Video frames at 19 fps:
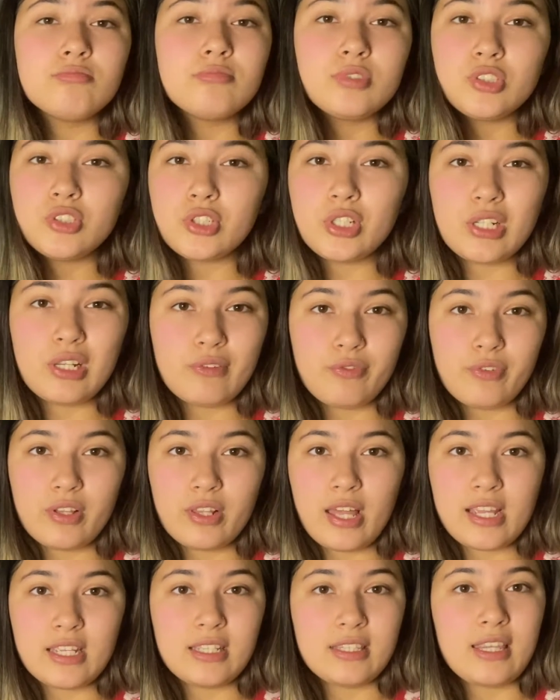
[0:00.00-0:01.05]
shouldn't feel
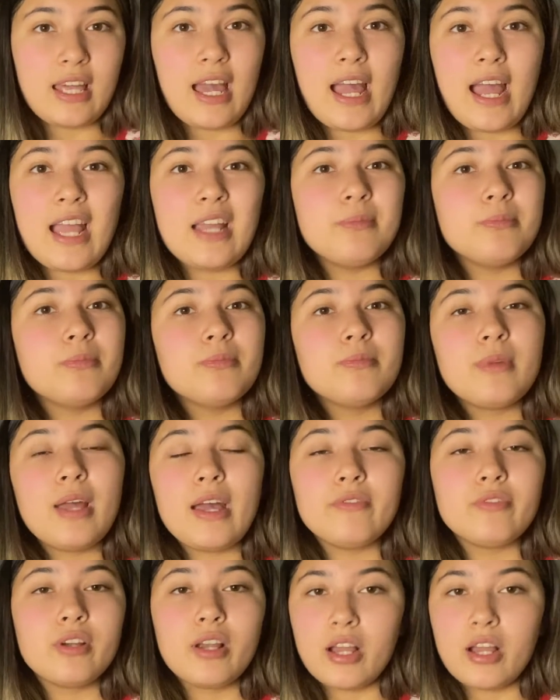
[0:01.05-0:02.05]
like that I'm ever